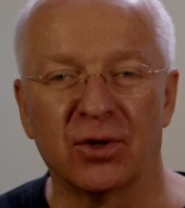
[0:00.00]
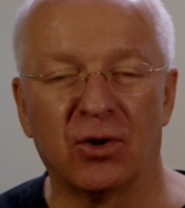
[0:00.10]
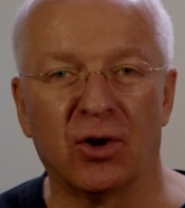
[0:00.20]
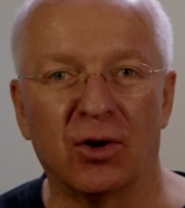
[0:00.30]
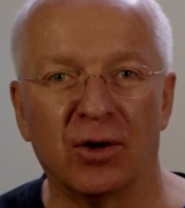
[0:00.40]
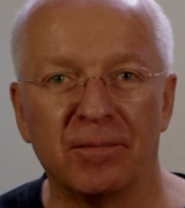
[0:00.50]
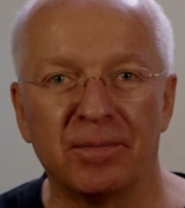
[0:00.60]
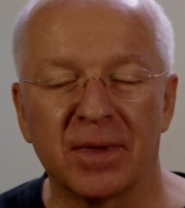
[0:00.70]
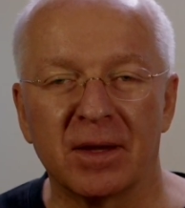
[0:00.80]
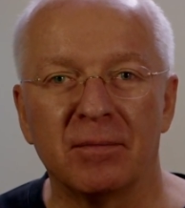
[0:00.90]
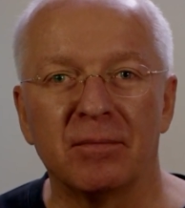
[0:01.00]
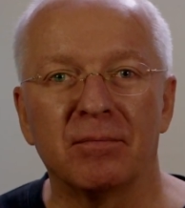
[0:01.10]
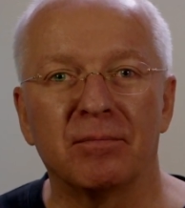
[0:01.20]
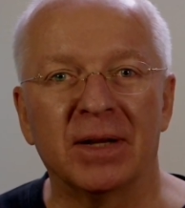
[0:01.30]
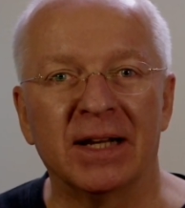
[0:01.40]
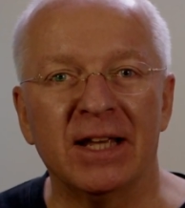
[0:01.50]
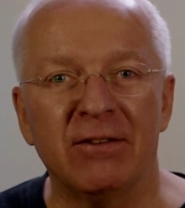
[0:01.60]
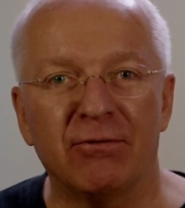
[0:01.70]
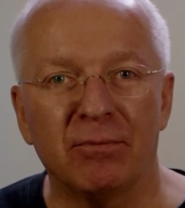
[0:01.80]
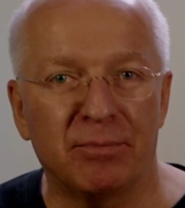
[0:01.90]
or
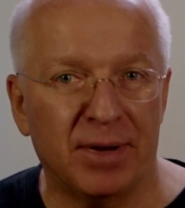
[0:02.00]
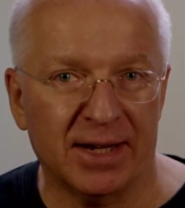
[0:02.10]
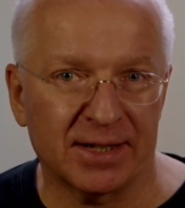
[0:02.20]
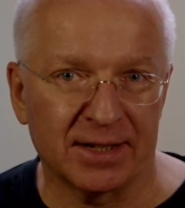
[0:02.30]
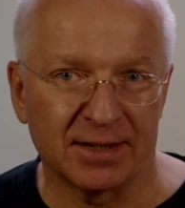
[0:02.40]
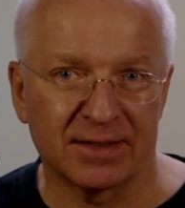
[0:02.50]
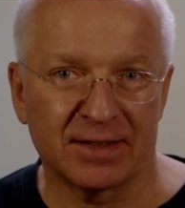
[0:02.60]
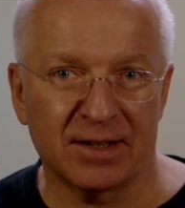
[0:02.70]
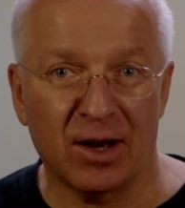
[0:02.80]
belief patterns.